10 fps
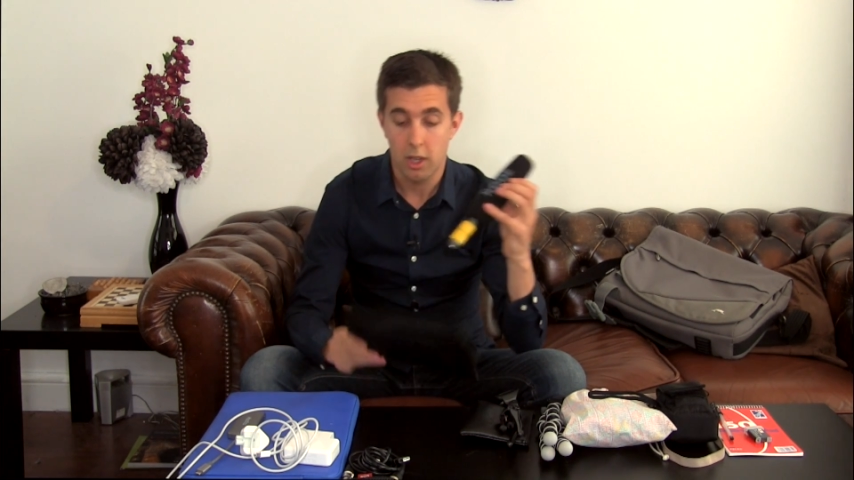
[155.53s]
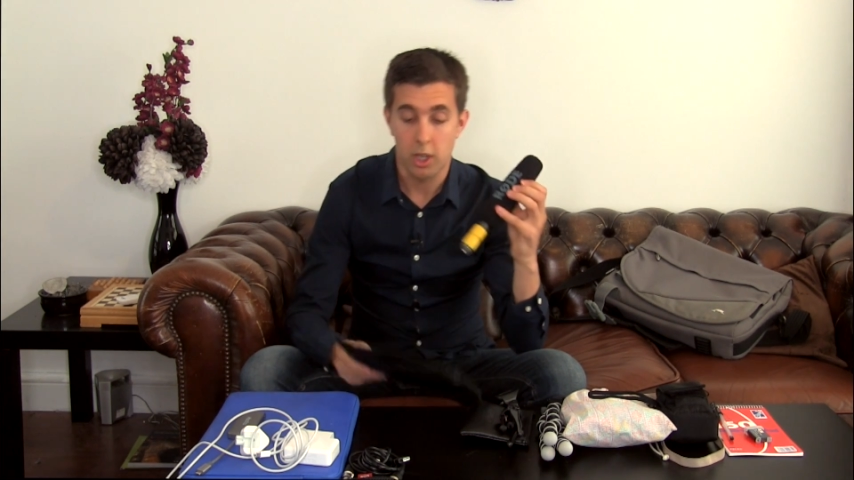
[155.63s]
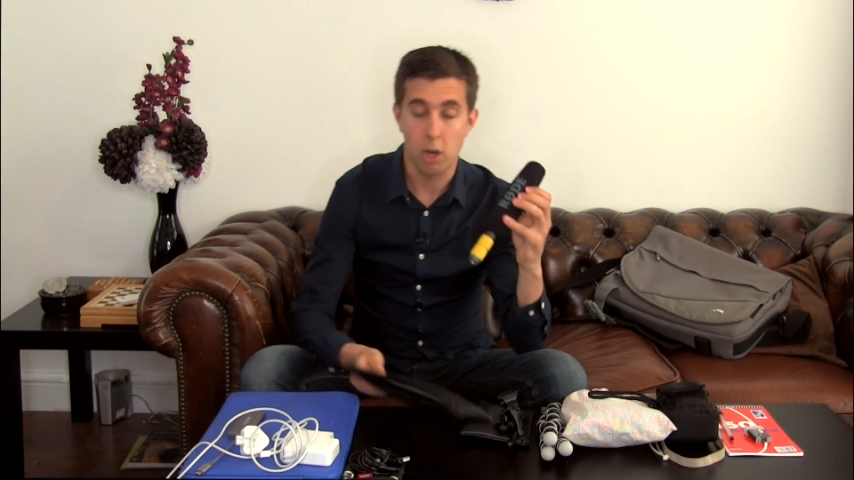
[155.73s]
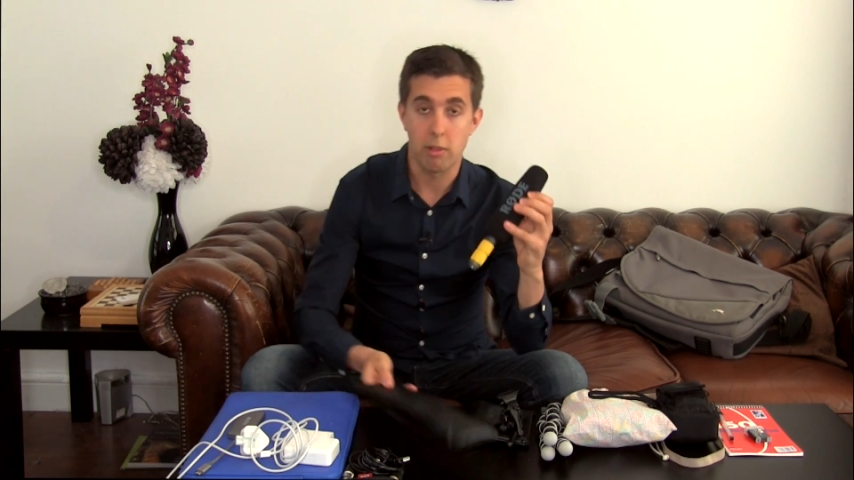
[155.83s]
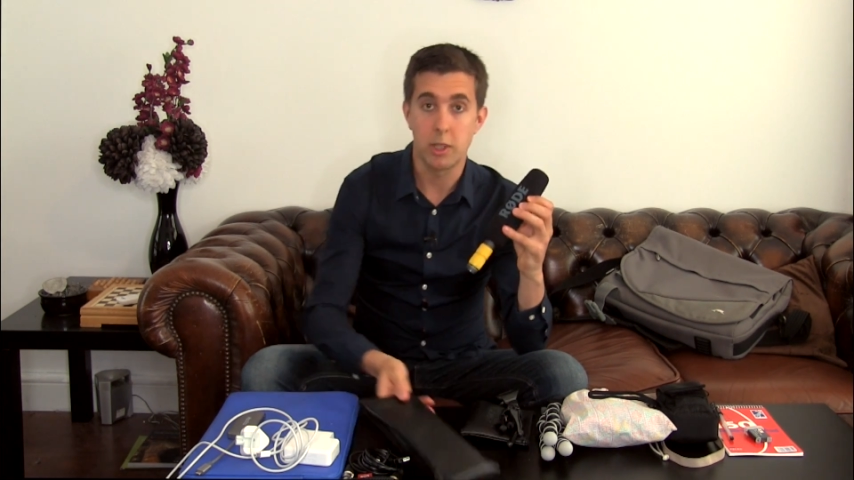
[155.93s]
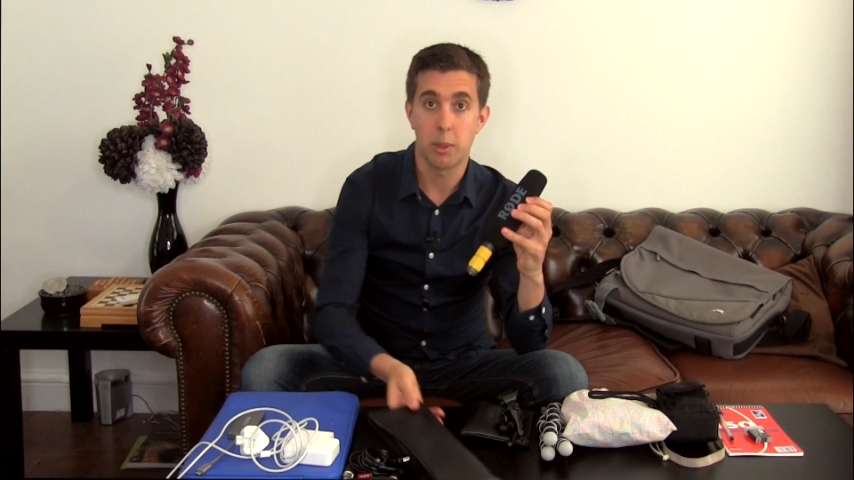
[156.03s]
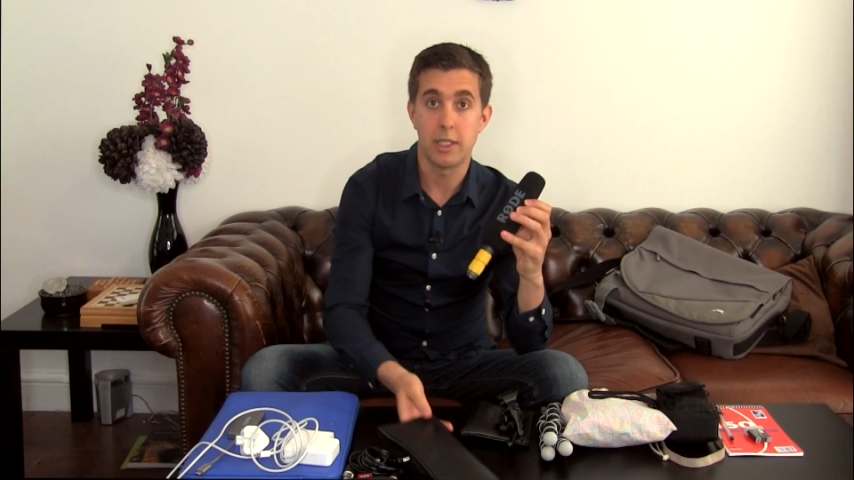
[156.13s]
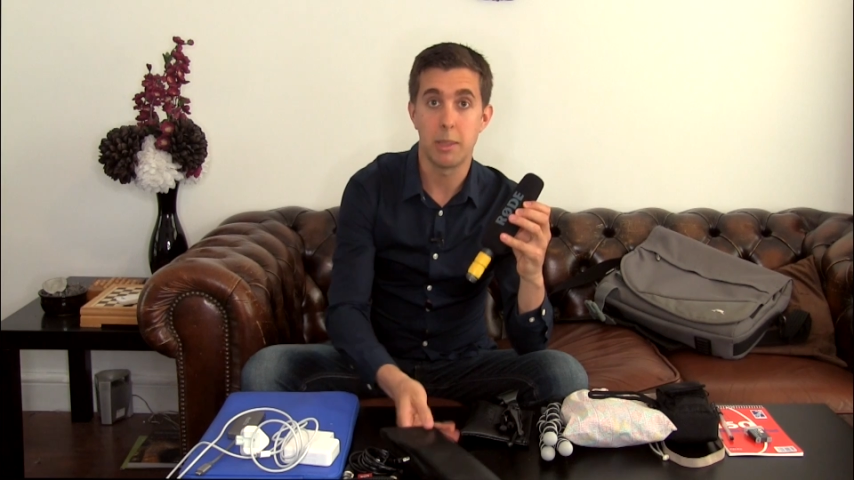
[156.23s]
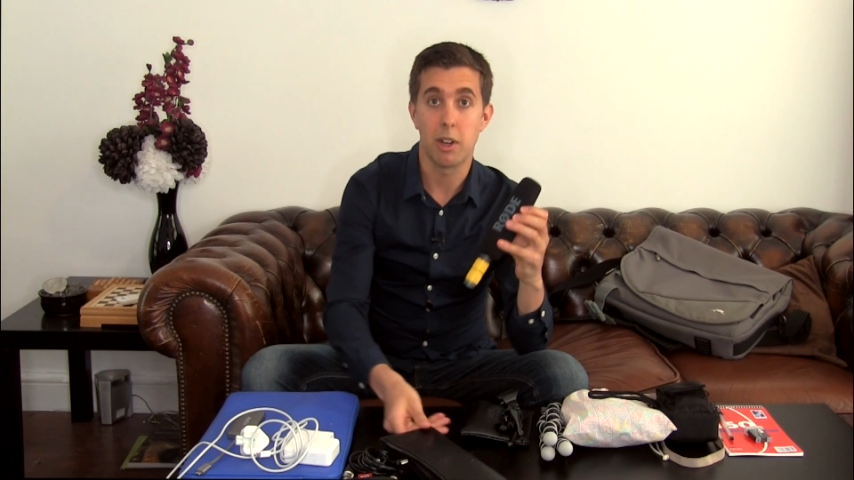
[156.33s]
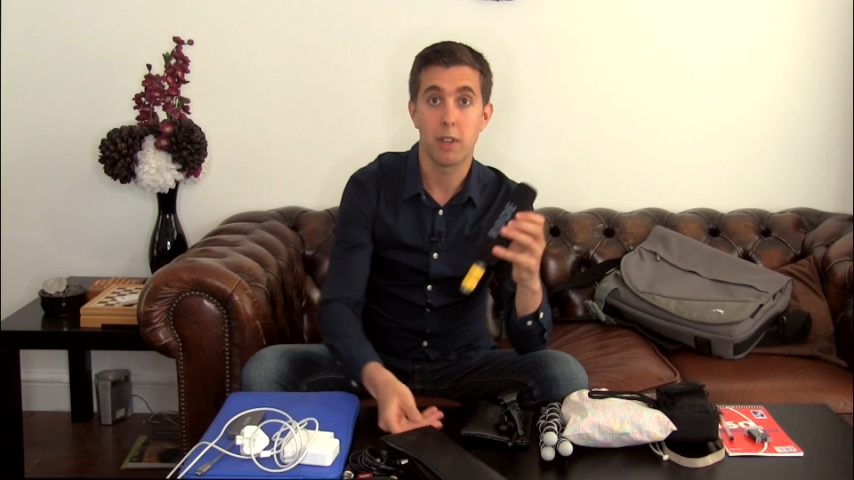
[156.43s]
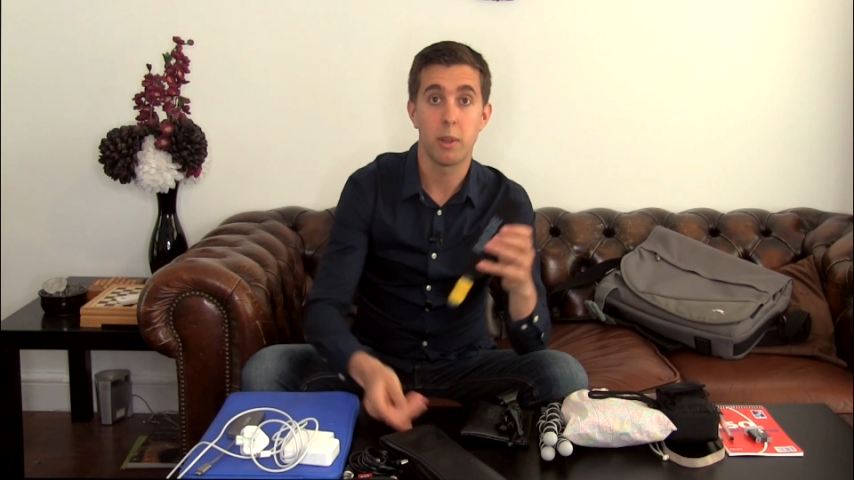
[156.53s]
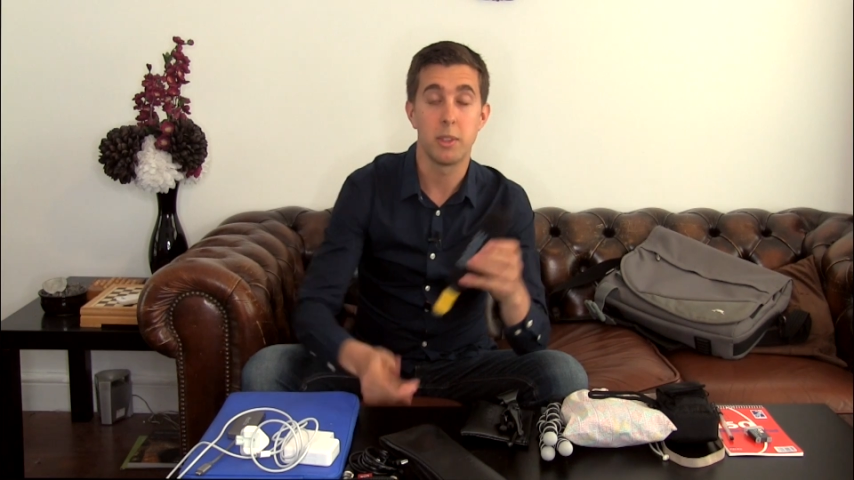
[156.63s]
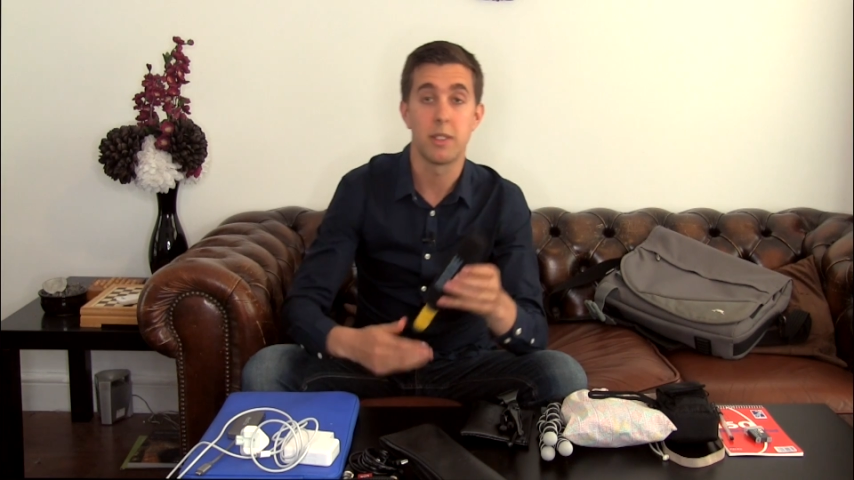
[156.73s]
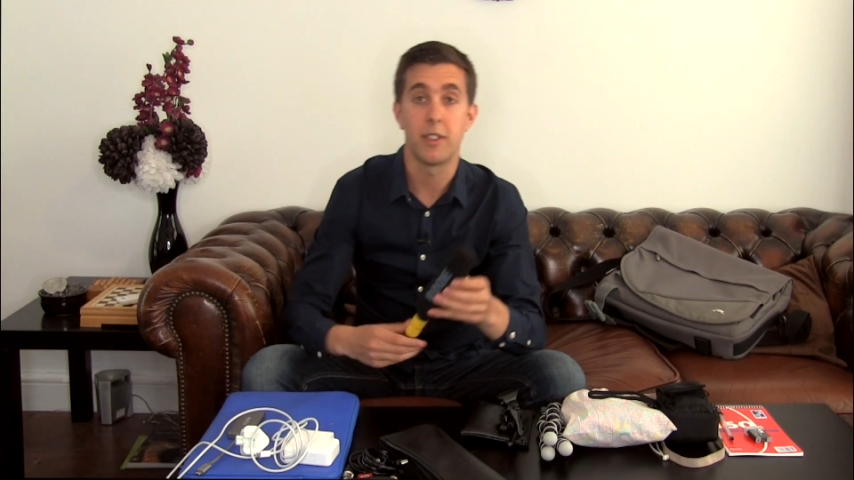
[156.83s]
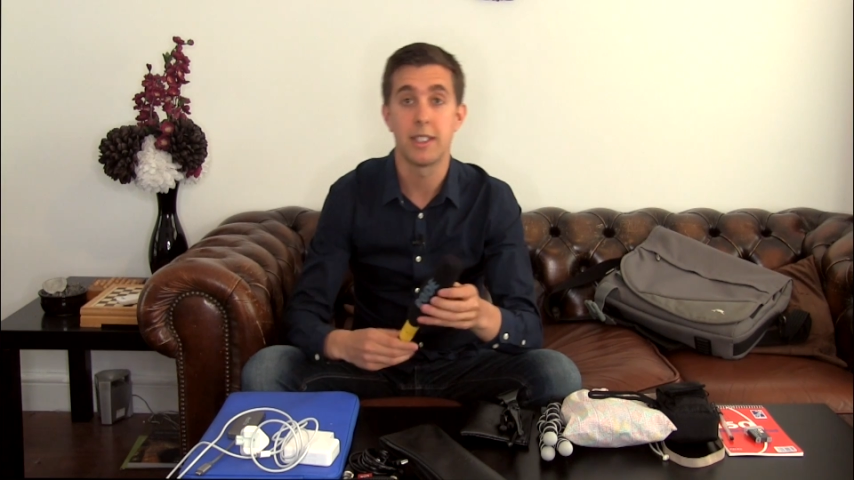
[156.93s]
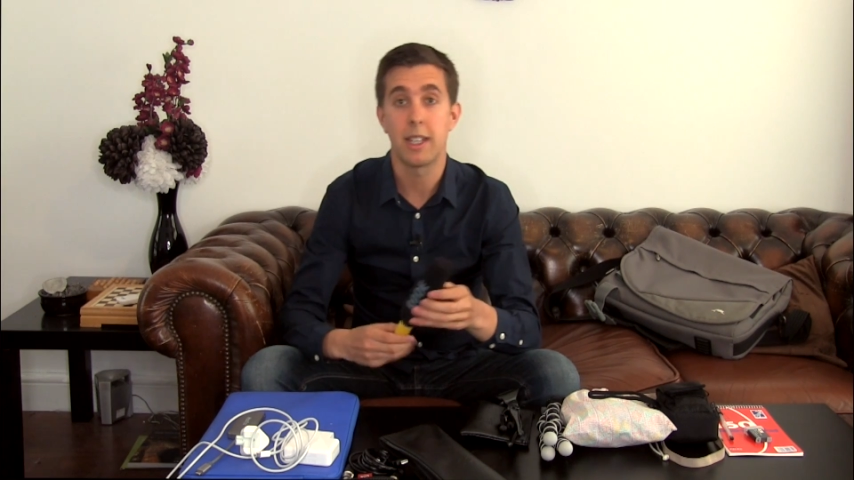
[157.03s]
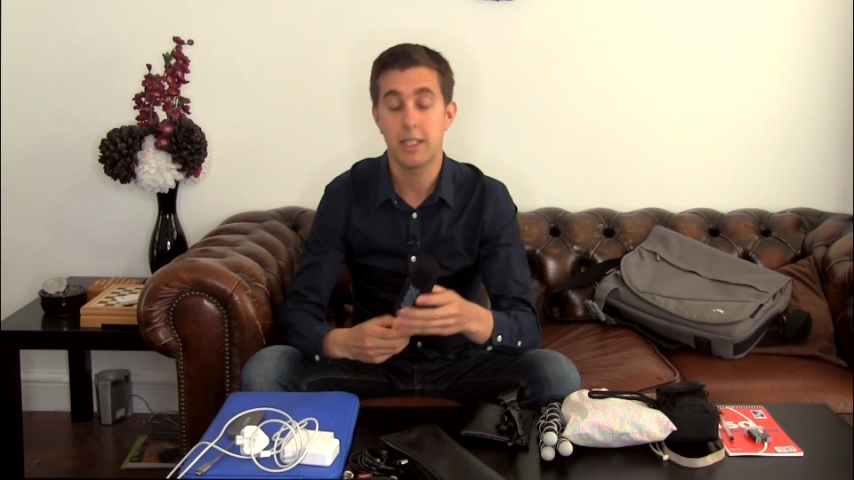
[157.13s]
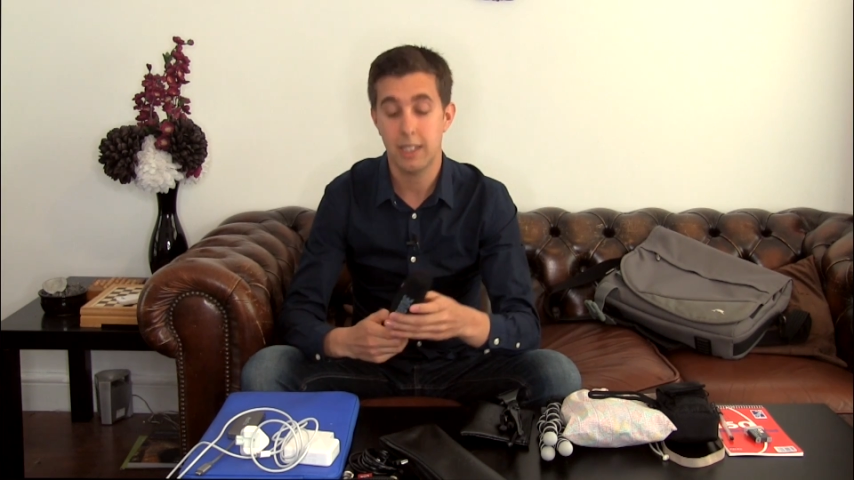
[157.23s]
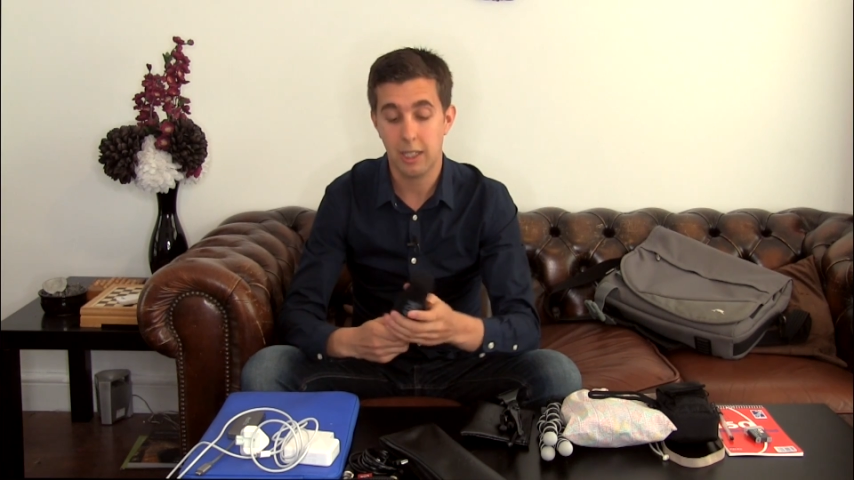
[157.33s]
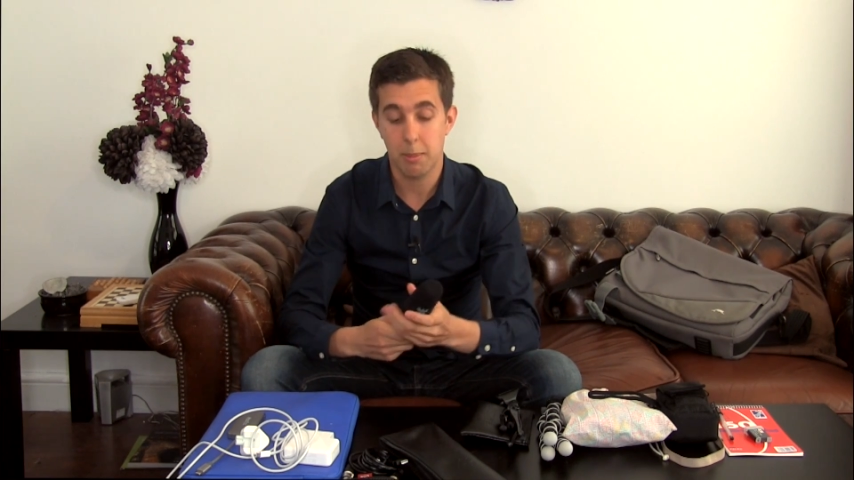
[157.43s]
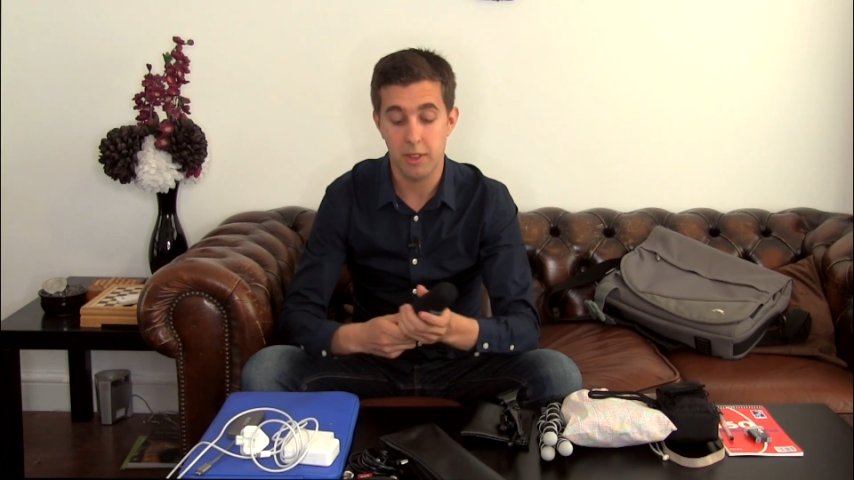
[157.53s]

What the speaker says: an RE20 microphone, which is fantastic.